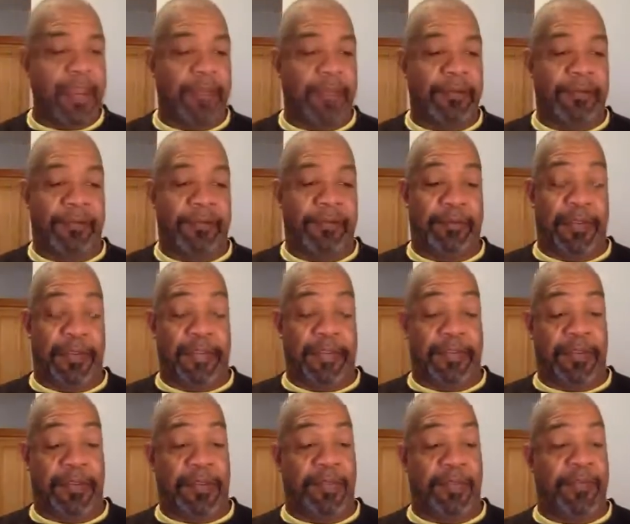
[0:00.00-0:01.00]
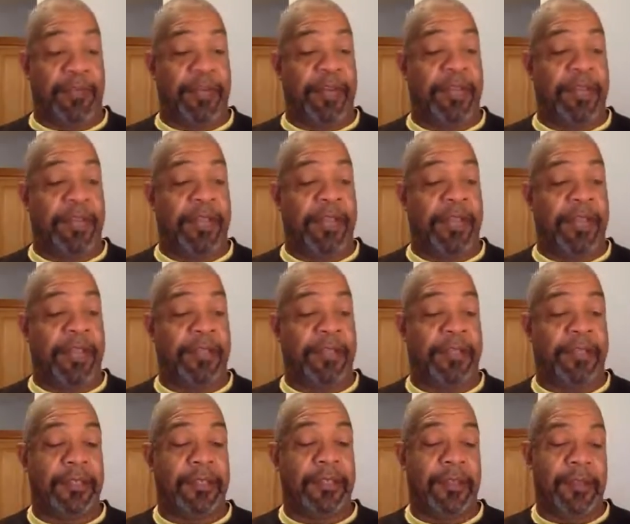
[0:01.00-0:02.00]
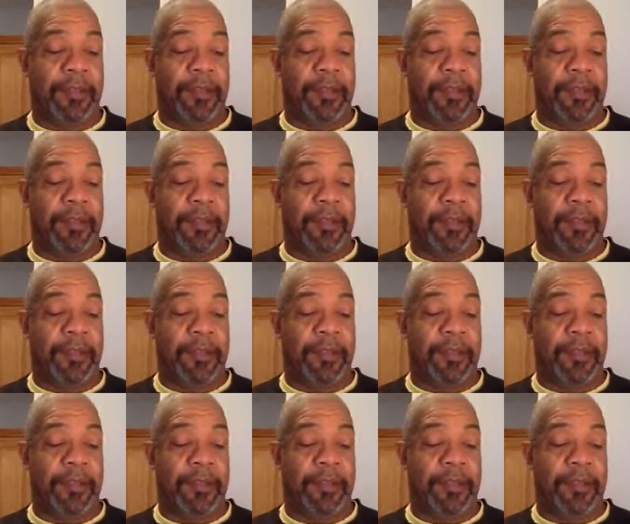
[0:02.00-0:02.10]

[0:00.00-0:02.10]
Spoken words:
I was making sure I got my reading glasses.